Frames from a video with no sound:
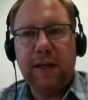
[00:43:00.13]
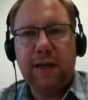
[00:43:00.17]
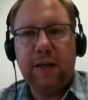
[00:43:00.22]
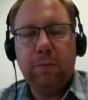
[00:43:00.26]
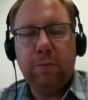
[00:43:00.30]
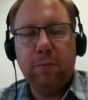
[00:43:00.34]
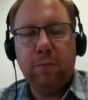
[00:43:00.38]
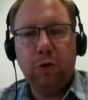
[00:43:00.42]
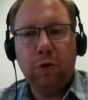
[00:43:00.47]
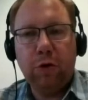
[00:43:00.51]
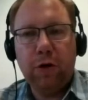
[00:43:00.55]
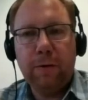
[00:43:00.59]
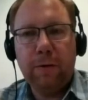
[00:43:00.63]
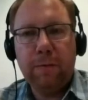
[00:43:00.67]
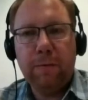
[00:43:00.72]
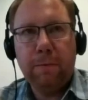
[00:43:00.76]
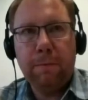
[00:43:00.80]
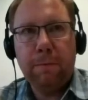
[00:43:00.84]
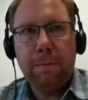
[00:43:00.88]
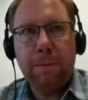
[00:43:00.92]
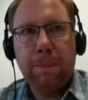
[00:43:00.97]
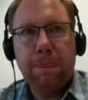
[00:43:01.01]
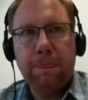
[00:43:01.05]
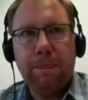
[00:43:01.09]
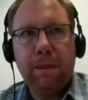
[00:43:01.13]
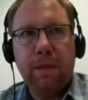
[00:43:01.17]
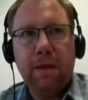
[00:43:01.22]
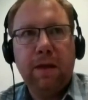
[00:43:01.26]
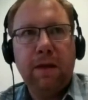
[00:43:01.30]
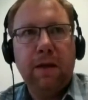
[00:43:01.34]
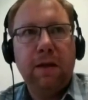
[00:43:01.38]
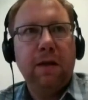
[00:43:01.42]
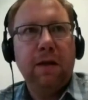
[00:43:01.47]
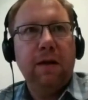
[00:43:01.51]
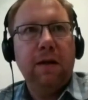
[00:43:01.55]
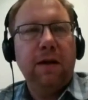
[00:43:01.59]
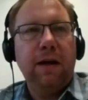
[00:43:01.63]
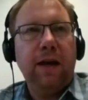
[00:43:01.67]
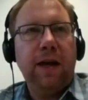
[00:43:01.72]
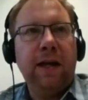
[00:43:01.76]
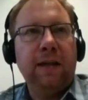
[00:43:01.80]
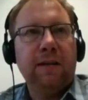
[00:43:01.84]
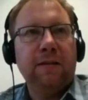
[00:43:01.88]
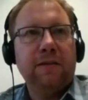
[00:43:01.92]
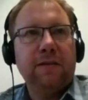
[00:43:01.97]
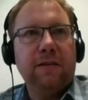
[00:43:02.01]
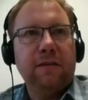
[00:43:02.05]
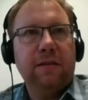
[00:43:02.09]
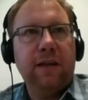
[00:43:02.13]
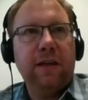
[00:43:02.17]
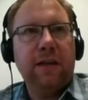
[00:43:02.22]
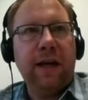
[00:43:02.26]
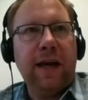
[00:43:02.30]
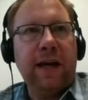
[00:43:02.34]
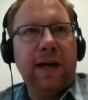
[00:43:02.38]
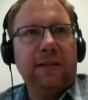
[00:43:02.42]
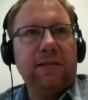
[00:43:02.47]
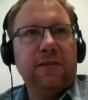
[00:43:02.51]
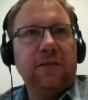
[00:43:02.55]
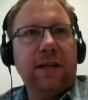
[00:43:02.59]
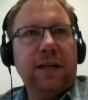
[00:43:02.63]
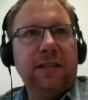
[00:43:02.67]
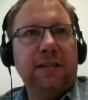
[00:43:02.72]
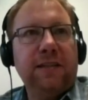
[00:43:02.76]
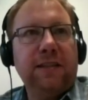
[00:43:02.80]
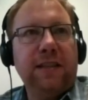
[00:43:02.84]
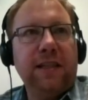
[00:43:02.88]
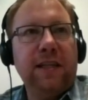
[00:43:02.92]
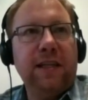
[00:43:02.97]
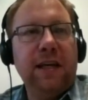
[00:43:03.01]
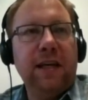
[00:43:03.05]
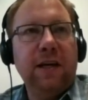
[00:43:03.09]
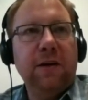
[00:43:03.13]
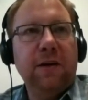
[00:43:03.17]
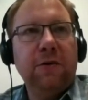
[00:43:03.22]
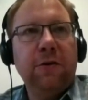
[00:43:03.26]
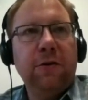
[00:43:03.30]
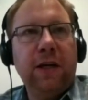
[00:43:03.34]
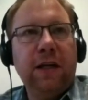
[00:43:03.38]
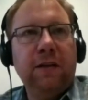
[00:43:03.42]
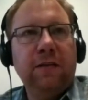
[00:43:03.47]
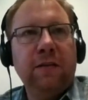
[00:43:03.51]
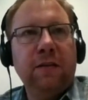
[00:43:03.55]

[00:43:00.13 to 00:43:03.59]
And as you can see here in the usage,